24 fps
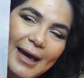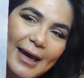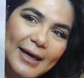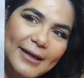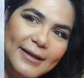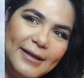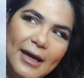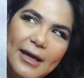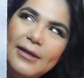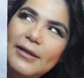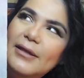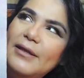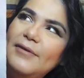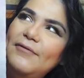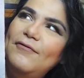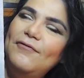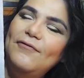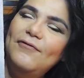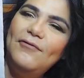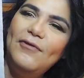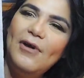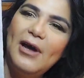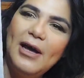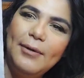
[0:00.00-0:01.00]
And the
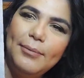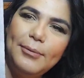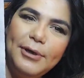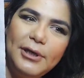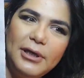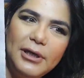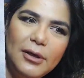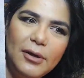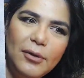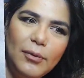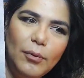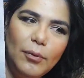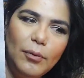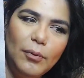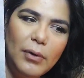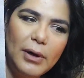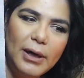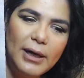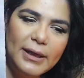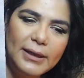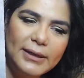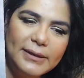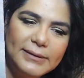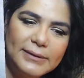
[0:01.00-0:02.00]
fabric
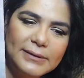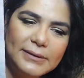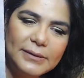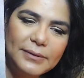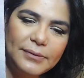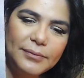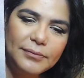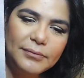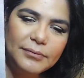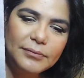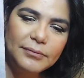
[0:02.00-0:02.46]
was,